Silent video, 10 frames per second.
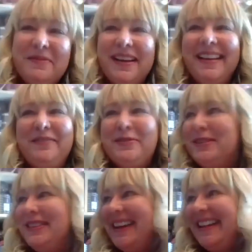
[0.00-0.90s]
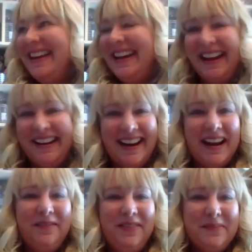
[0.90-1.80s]
Well, unfortunately,
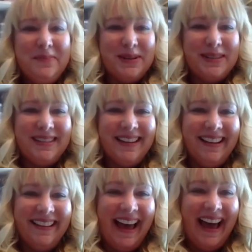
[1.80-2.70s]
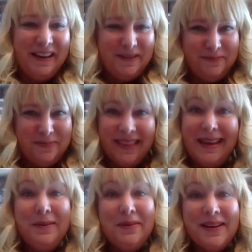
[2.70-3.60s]
none of them are still alive, but
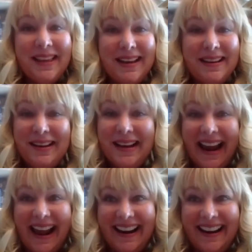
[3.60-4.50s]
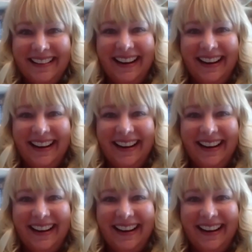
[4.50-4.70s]
they were really good at it.